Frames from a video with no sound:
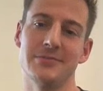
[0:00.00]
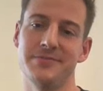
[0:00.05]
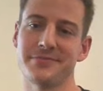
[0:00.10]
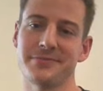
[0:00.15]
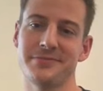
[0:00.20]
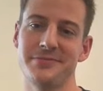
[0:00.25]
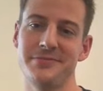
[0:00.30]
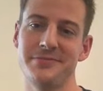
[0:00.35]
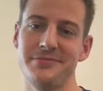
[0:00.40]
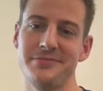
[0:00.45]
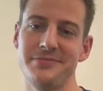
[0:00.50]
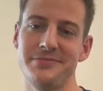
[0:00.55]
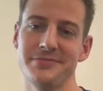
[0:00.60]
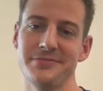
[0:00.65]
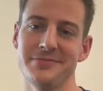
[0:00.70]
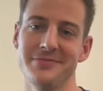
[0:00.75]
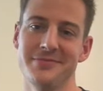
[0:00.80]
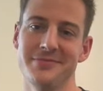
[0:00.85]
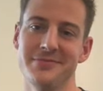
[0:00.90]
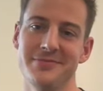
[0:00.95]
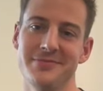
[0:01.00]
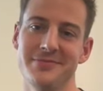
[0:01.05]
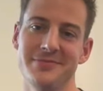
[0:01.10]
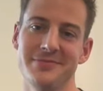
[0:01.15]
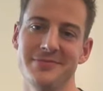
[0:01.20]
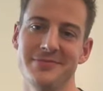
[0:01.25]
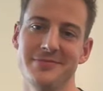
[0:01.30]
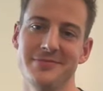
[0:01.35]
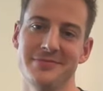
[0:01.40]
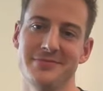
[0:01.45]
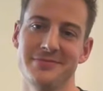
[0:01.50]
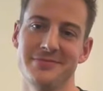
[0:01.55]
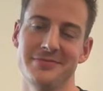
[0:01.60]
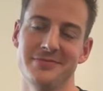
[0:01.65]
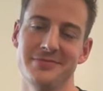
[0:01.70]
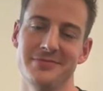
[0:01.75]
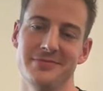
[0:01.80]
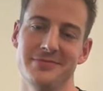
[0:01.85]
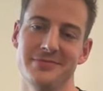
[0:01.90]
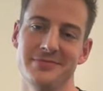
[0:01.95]

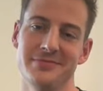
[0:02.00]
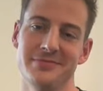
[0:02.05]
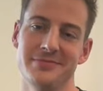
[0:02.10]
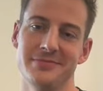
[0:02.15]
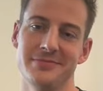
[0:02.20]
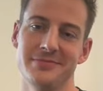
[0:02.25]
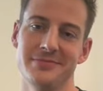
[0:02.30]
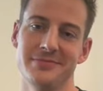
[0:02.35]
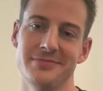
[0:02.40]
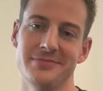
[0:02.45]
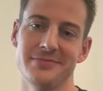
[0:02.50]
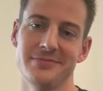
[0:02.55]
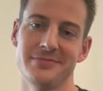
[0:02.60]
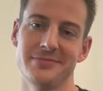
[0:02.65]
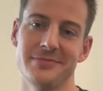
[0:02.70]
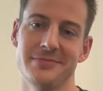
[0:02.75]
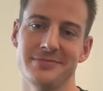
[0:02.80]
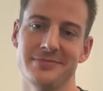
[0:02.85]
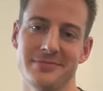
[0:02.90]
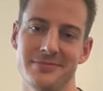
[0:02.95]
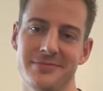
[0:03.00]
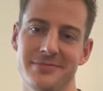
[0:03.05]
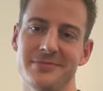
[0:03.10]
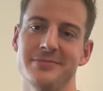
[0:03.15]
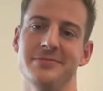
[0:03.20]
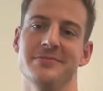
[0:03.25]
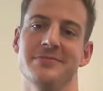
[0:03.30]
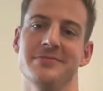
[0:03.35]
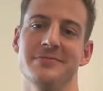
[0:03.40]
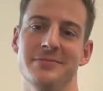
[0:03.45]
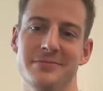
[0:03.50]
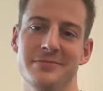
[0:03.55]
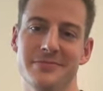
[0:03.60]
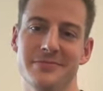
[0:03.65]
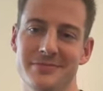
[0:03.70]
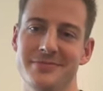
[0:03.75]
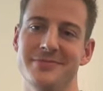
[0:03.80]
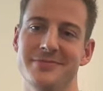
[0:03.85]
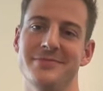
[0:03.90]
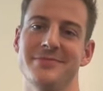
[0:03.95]

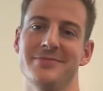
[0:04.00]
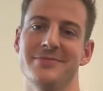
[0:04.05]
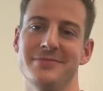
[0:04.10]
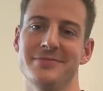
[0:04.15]
(not speaking)